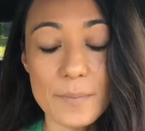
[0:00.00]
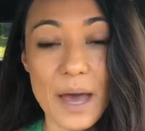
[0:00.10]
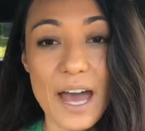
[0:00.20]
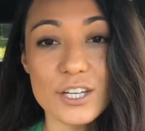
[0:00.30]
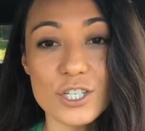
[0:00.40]
but
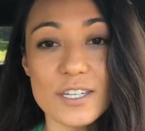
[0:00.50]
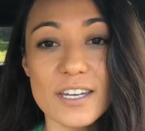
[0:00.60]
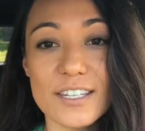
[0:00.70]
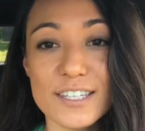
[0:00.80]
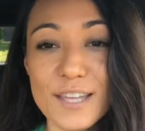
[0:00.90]
I just
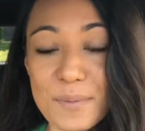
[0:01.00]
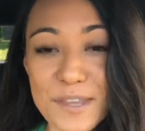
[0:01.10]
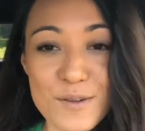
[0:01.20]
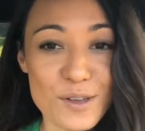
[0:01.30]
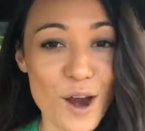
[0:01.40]
needed
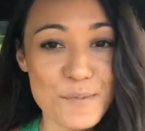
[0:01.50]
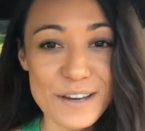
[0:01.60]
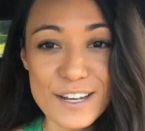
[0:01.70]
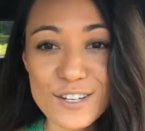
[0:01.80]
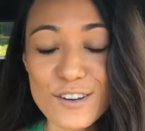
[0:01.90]
something with
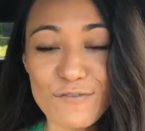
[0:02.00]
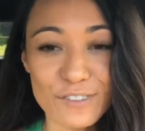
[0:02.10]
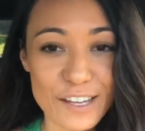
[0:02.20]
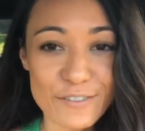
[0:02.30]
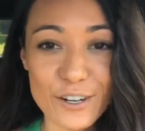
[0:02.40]
carbonation and
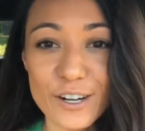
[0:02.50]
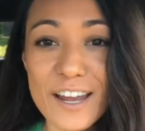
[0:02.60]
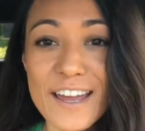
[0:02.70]
flavor